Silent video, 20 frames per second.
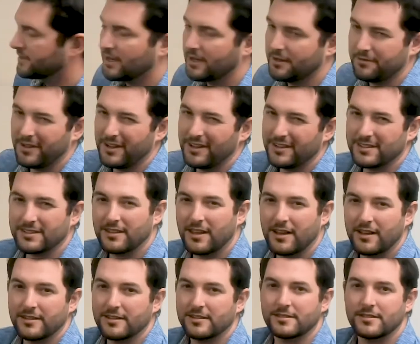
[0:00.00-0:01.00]
I find it's a
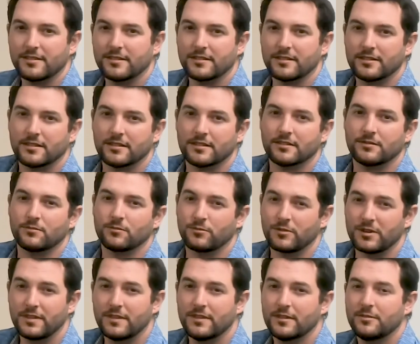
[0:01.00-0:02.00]
lot easier to
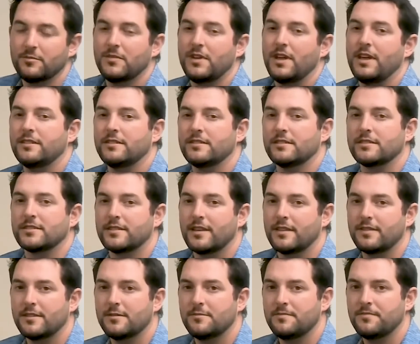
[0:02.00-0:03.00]
read them and to
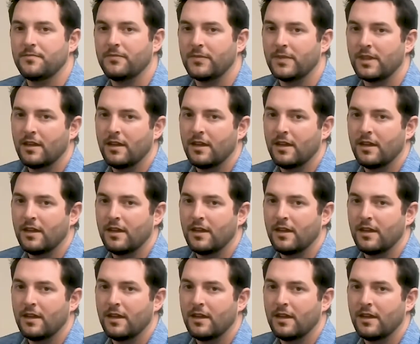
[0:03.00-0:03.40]
set them